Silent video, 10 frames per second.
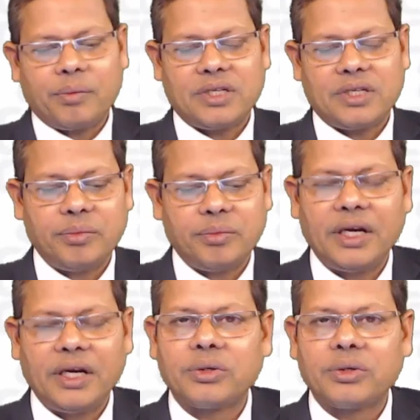Let me read
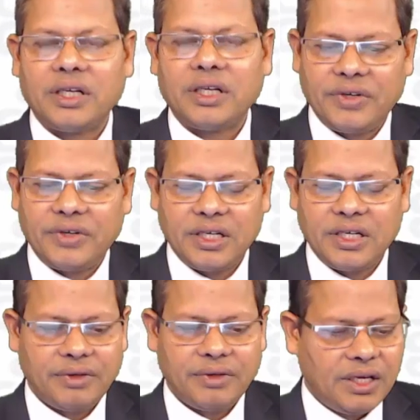out the definition.
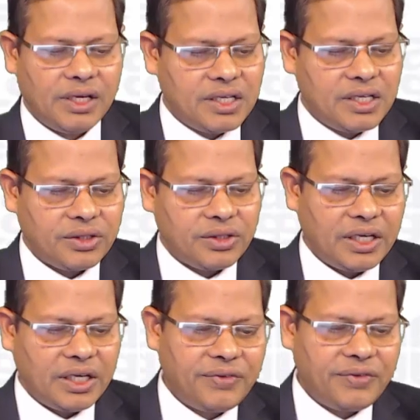So the
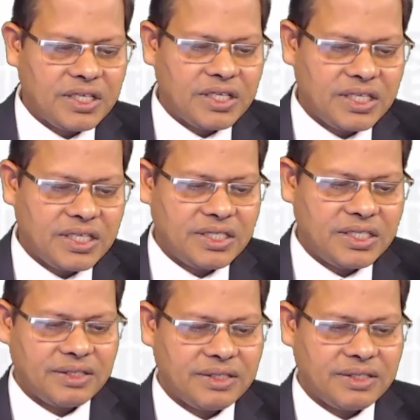definition says